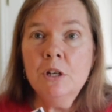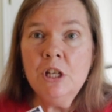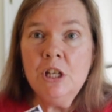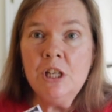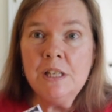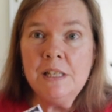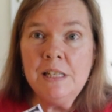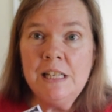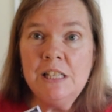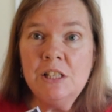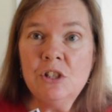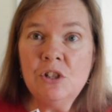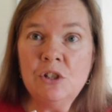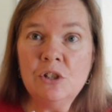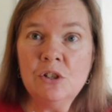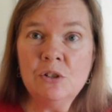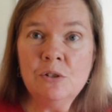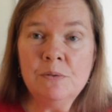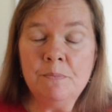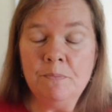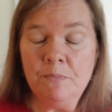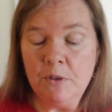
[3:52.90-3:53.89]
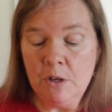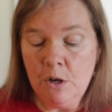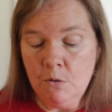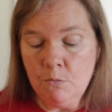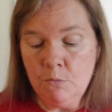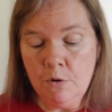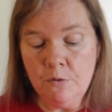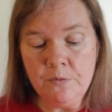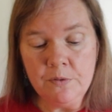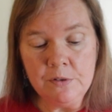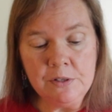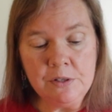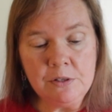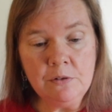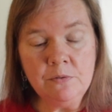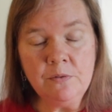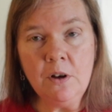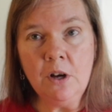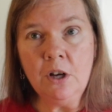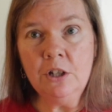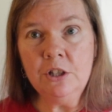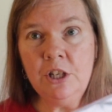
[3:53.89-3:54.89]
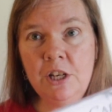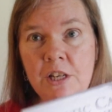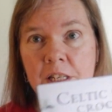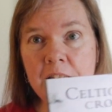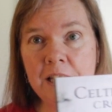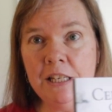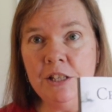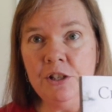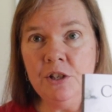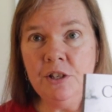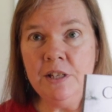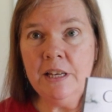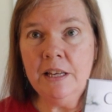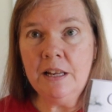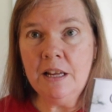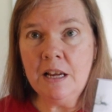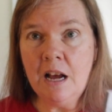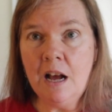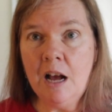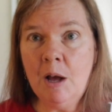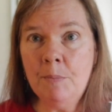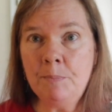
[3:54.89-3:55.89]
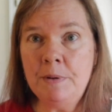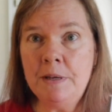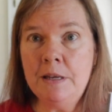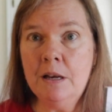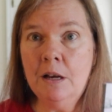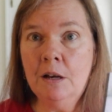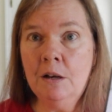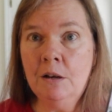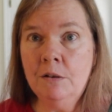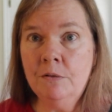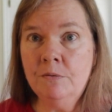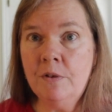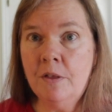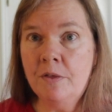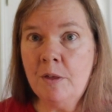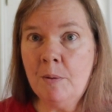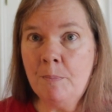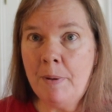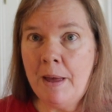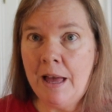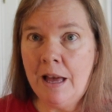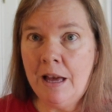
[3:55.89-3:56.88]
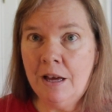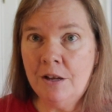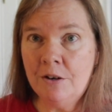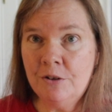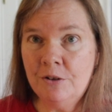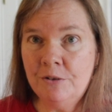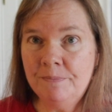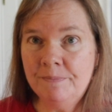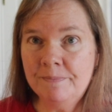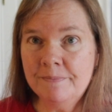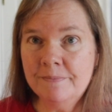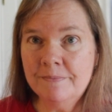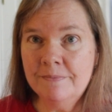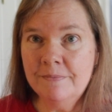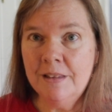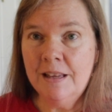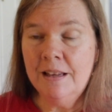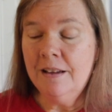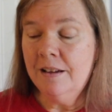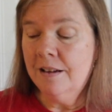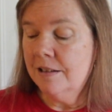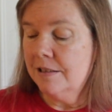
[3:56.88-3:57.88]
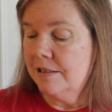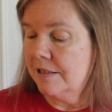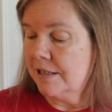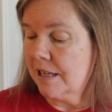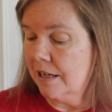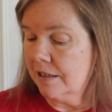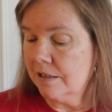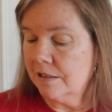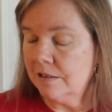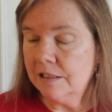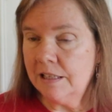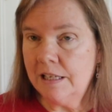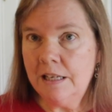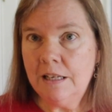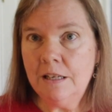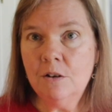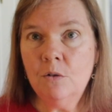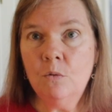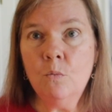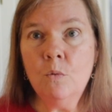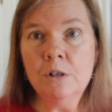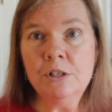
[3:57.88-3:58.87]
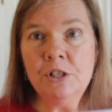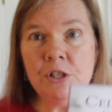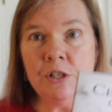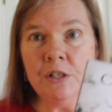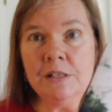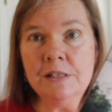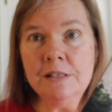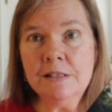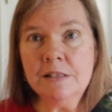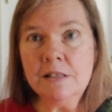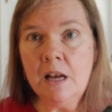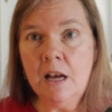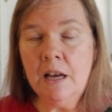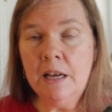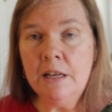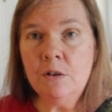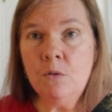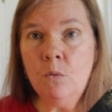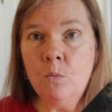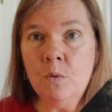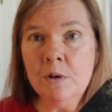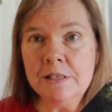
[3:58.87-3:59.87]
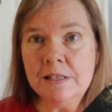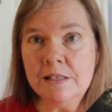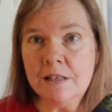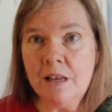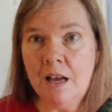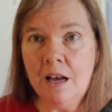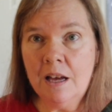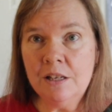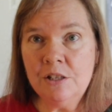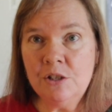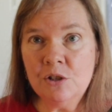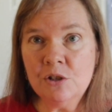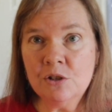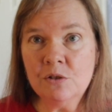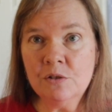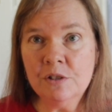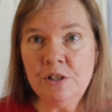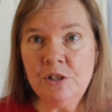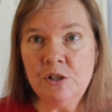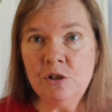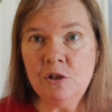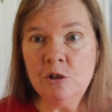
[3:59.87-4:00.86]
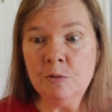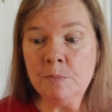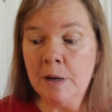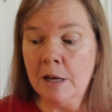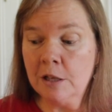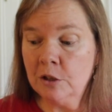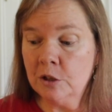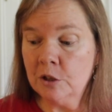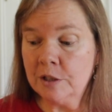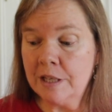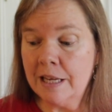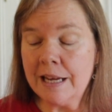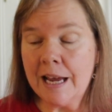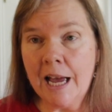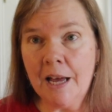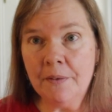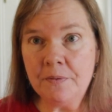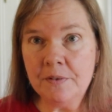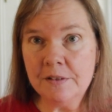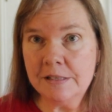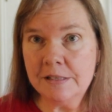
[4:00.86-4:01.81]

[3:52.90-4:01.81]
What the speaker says: do you need to do? Well, first of all, you need to get a copy of the pattern. Secondly, once you decide what size you're going to do by looking at the